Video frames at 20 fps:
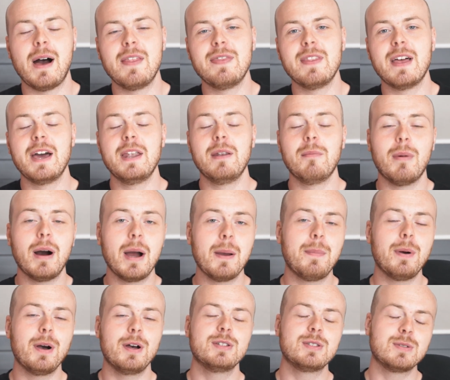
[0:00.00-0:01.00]
and then my
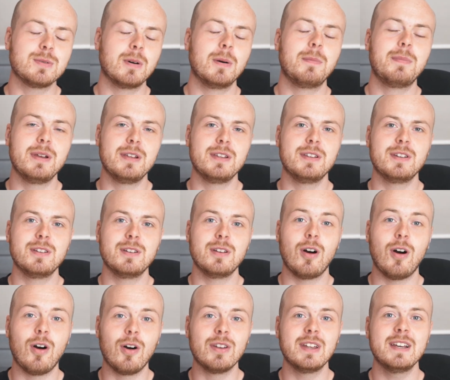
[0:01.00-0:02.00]
personal opinion
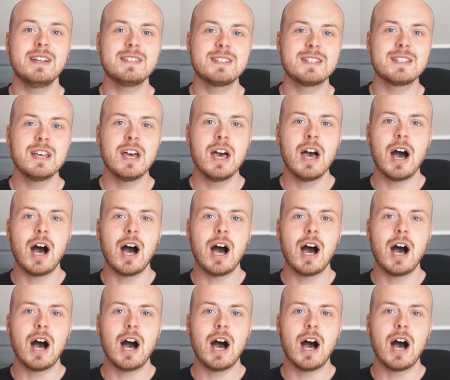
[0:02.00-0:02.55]
on it.